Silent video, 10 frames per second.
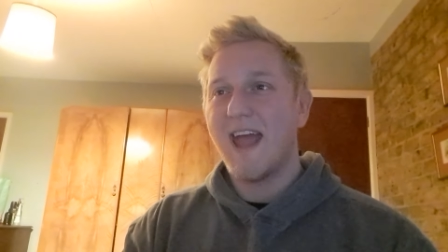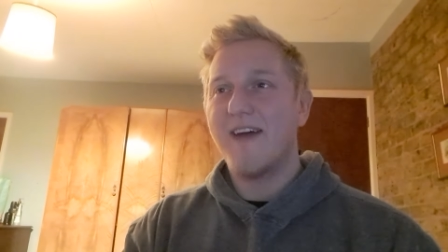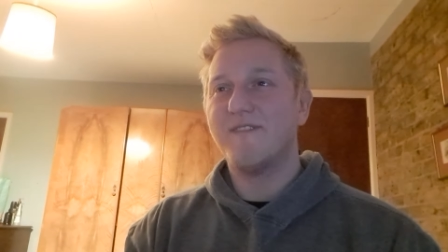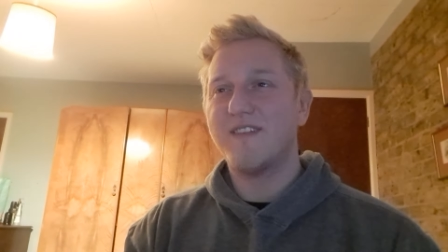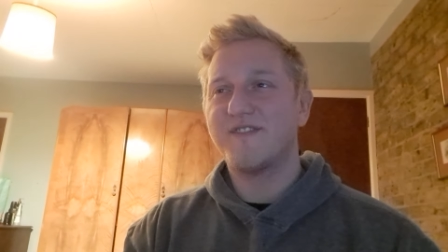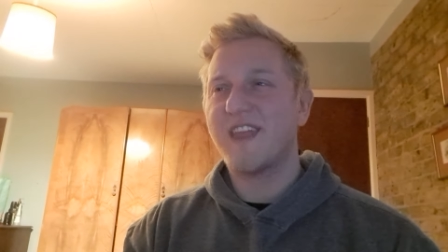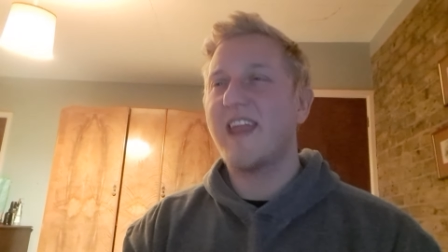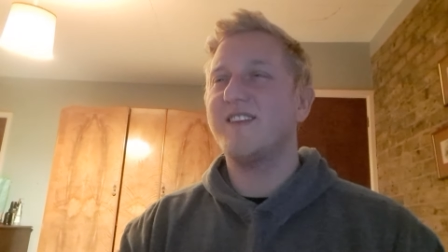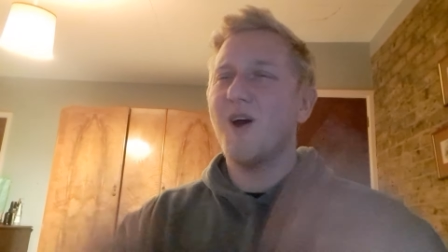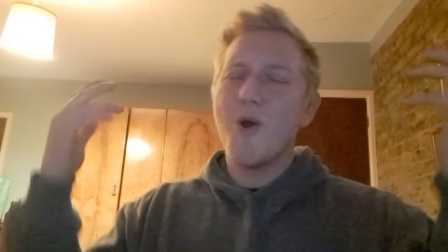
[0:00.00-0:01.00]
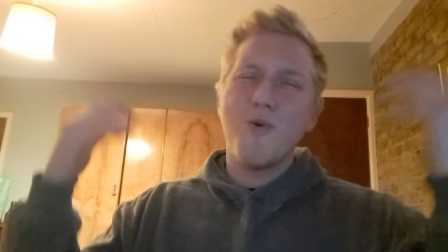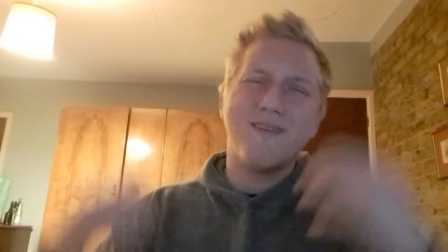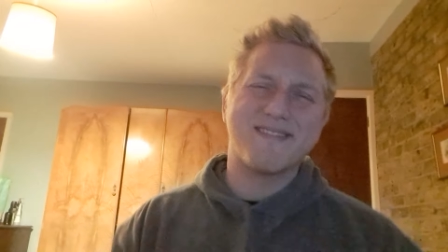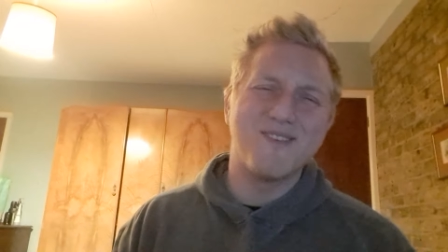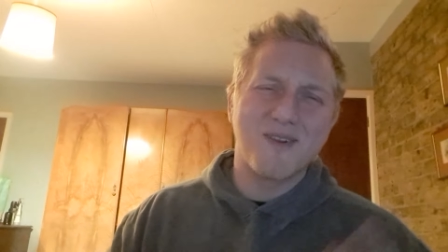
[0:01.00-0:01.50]
And then saying, no,
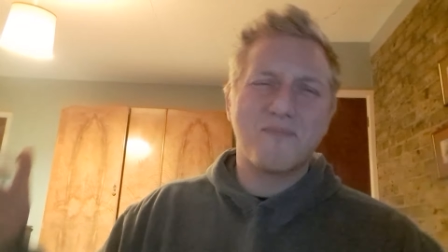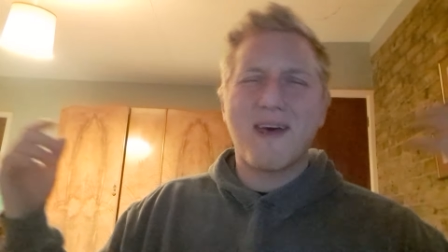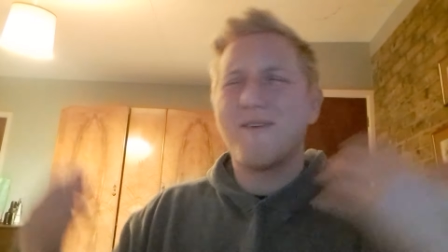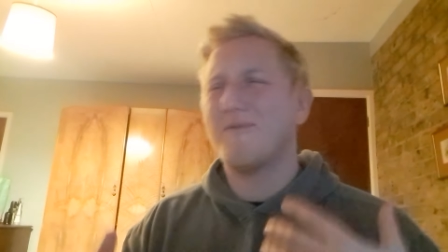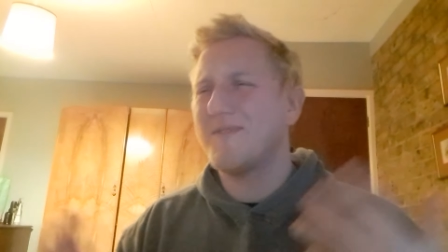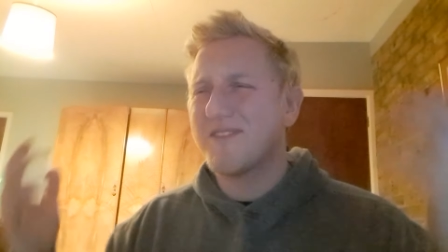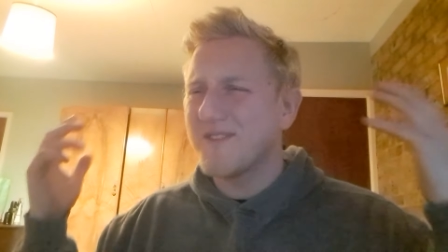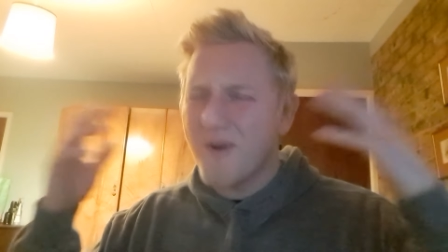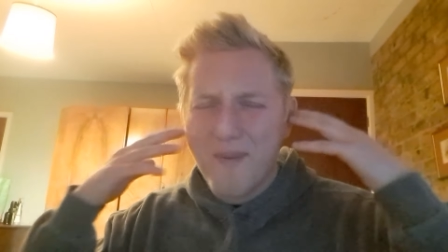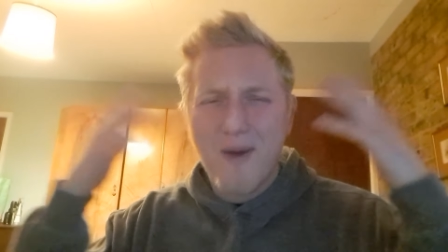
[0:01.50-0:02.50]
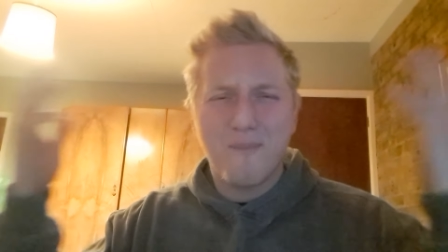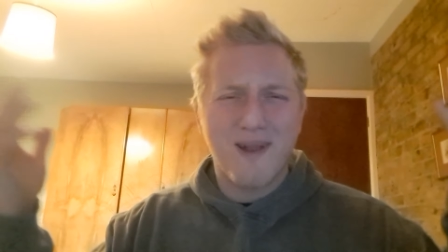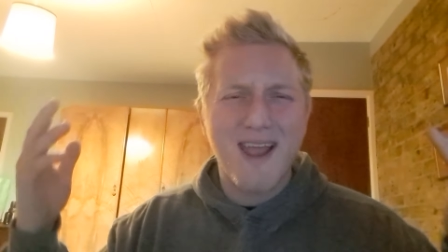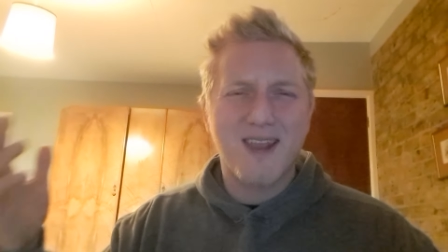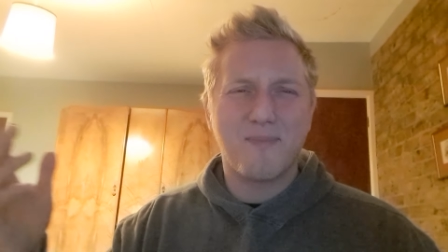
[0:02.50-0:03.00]
it's not about it's not about
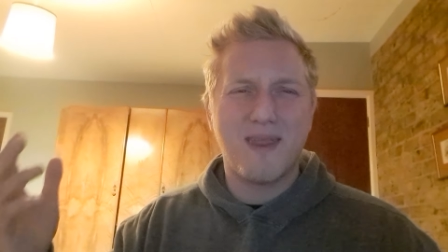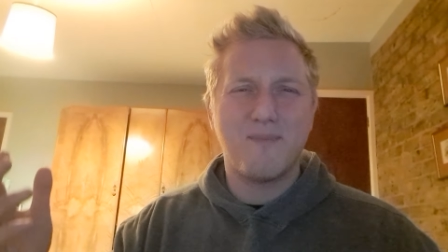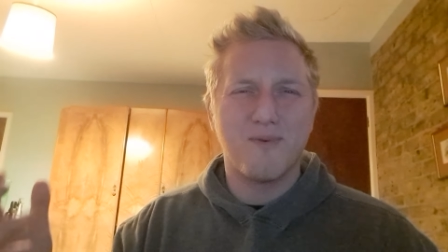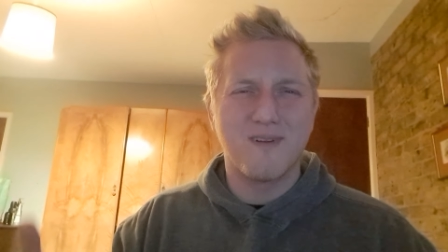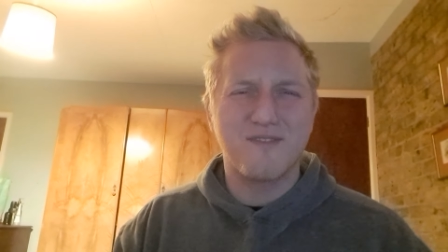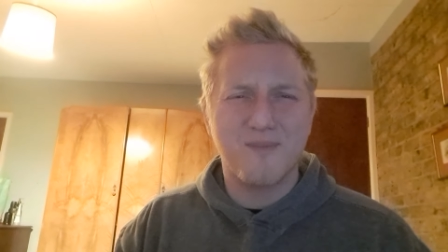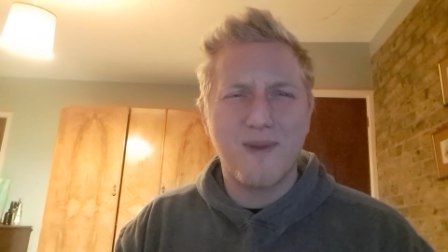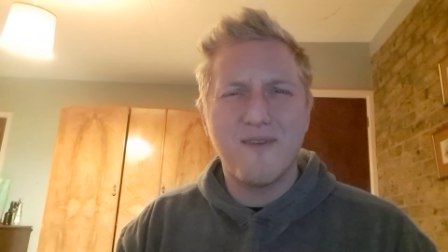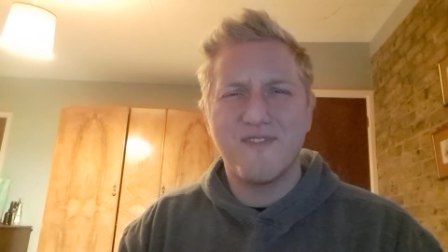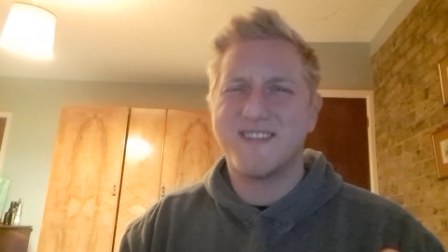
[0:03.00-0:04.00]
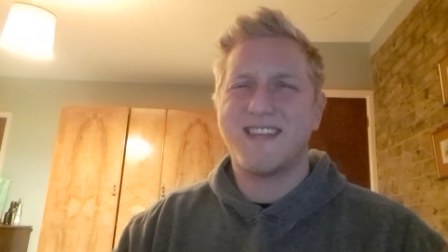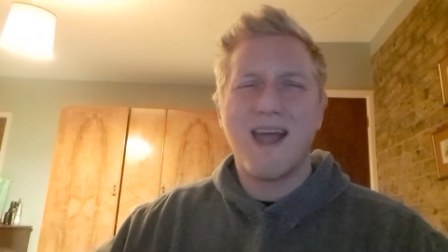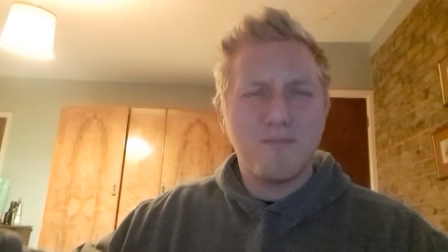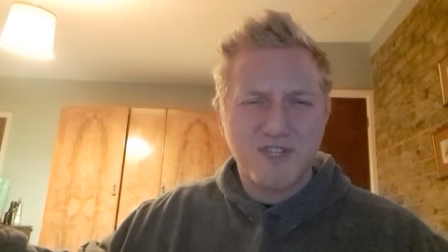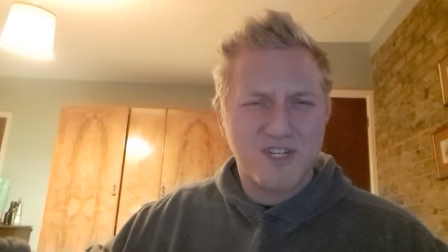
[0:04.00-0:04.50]
black people, it's about the
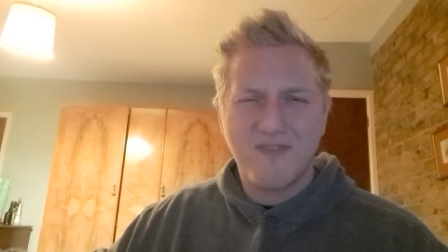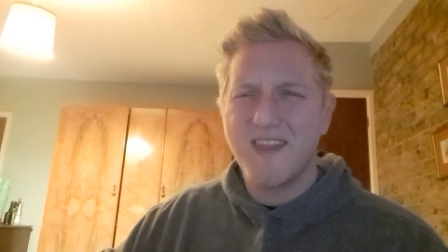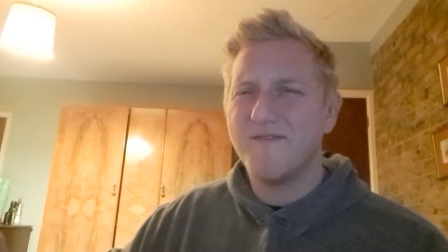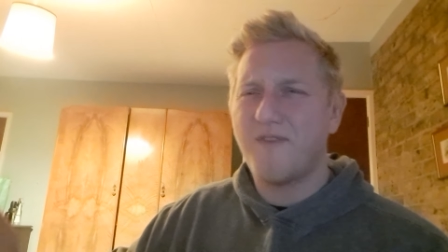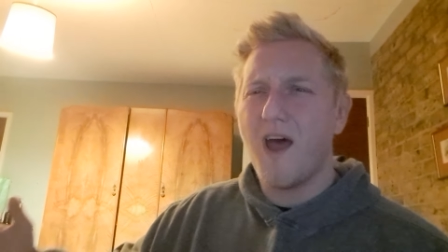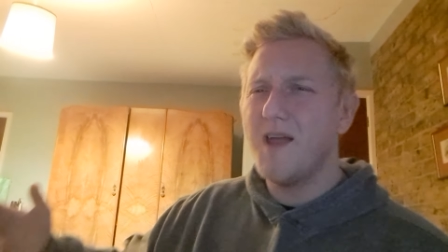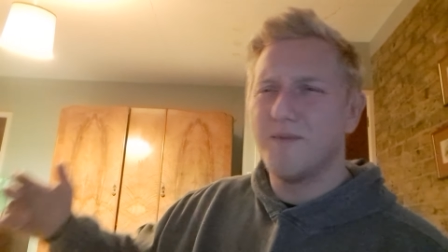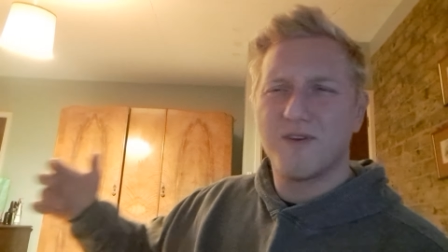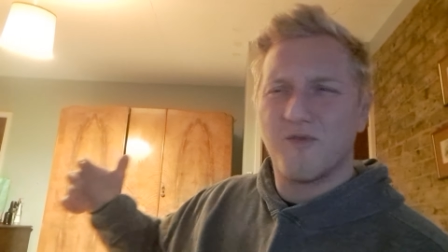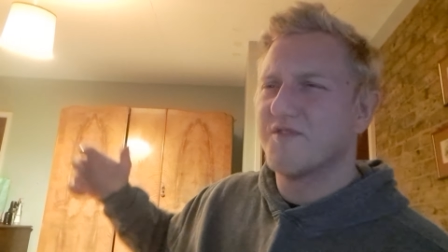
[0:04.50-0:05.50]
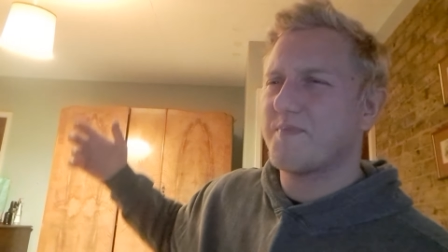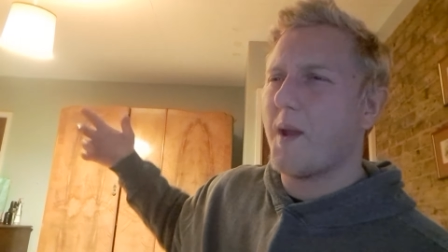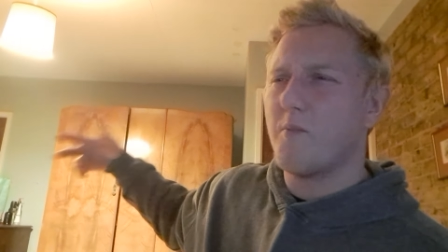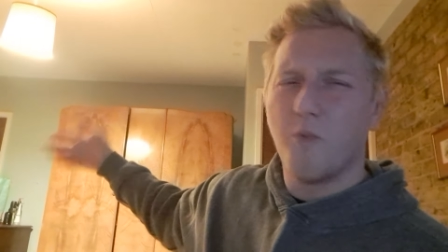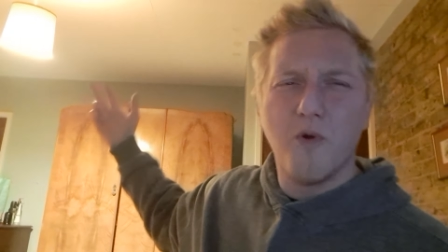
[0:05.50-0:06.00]
damage to the environment caused by
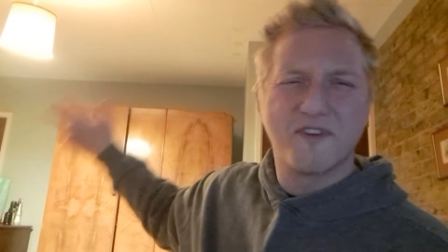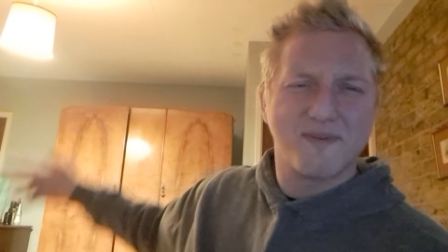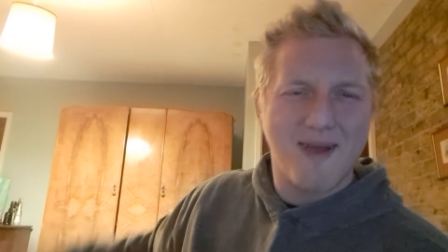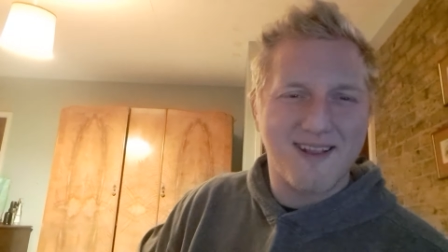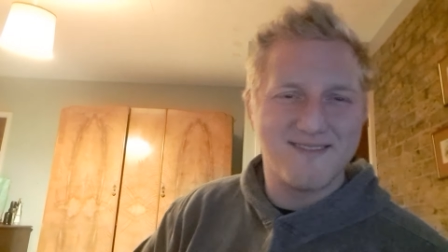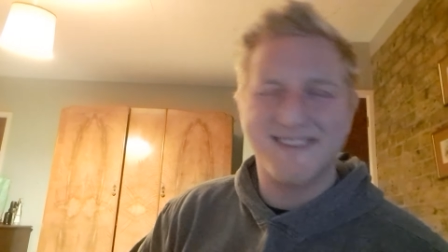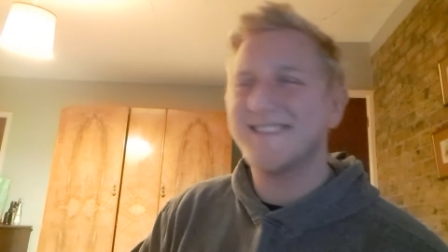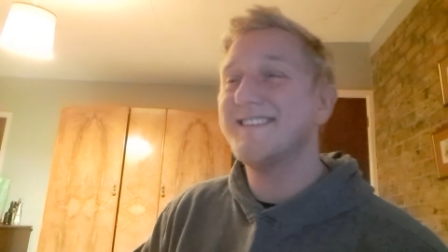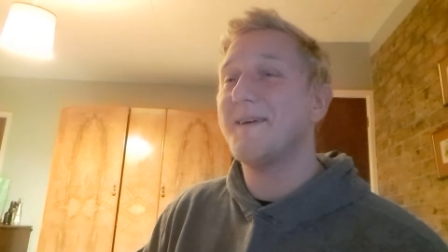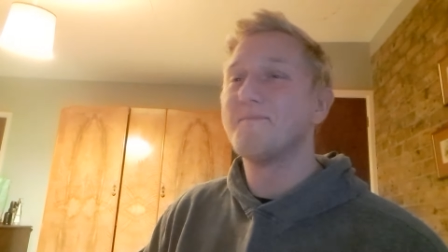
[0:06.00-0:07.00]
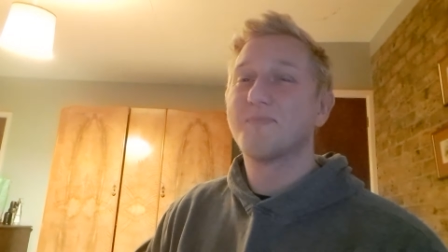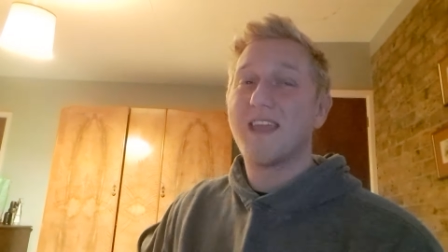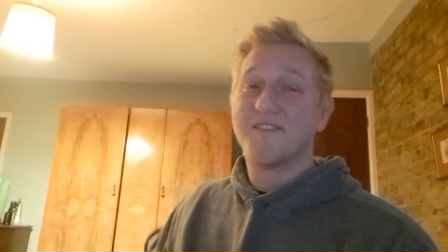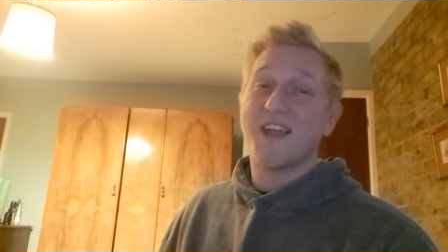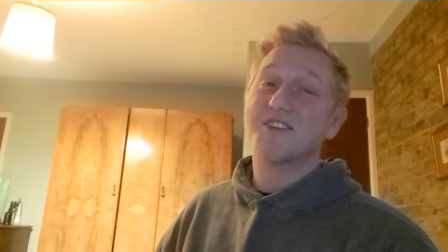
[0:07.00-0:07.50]
watermelons. Isn't
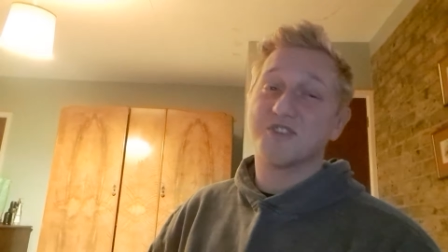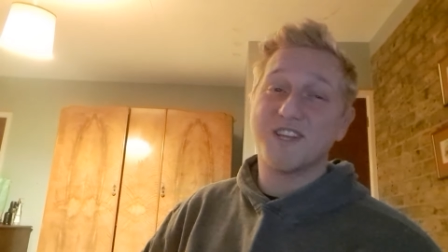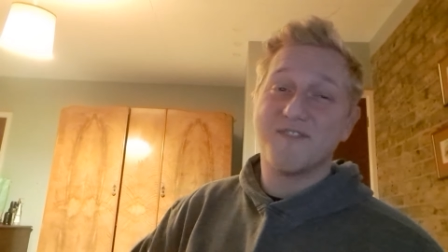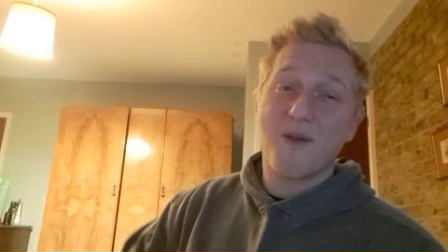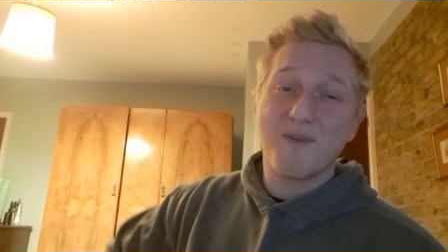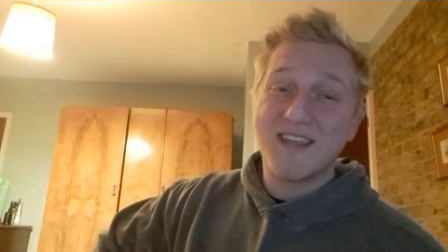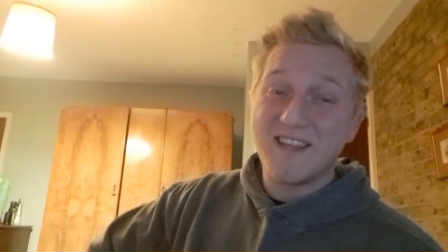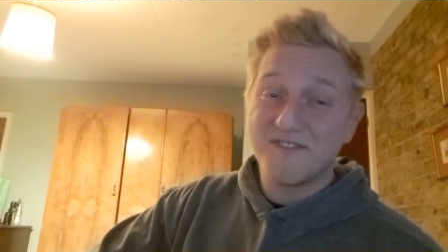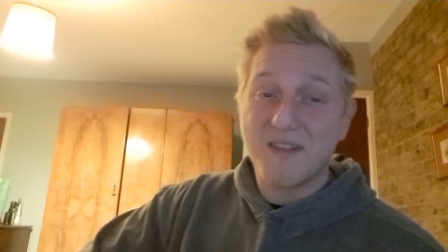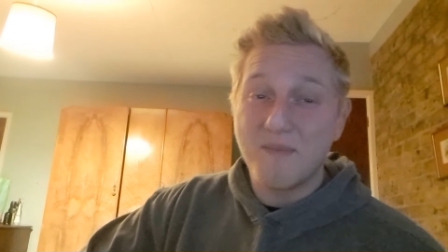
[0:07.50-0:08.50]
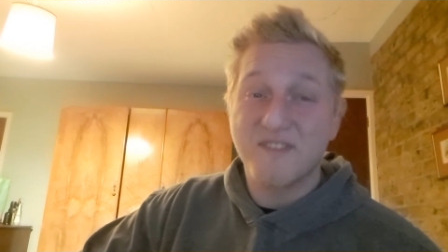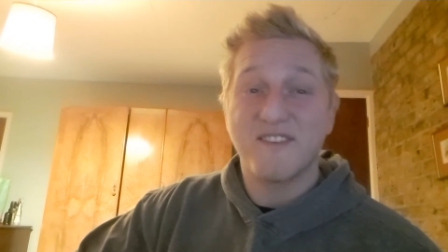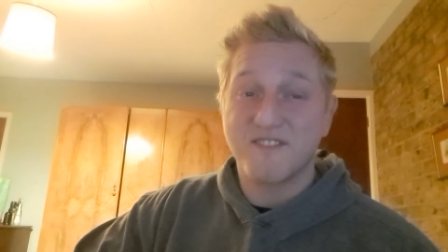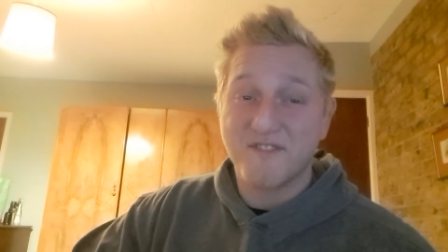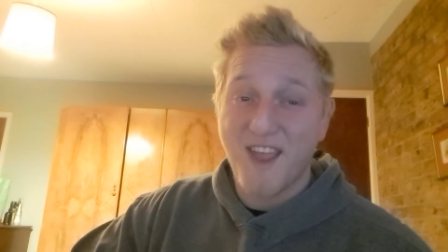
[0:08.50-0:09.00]
it's actually a very easy
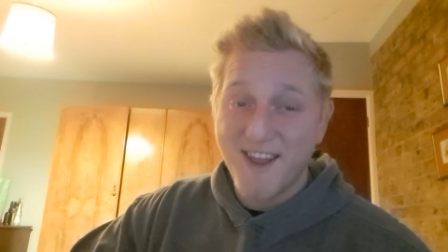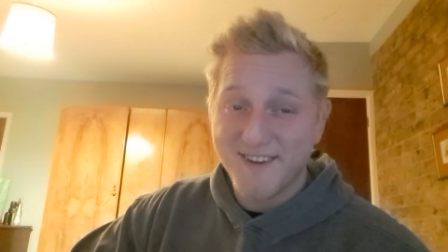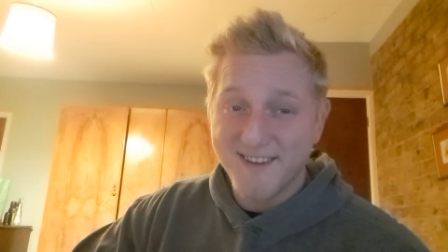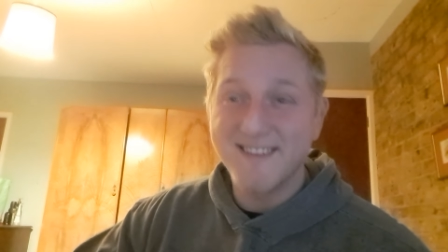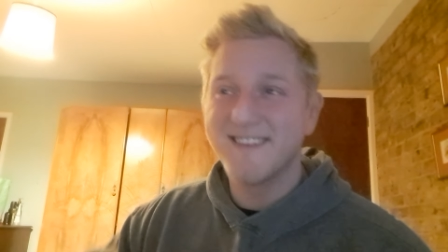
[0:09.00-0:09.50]
misunderstanding,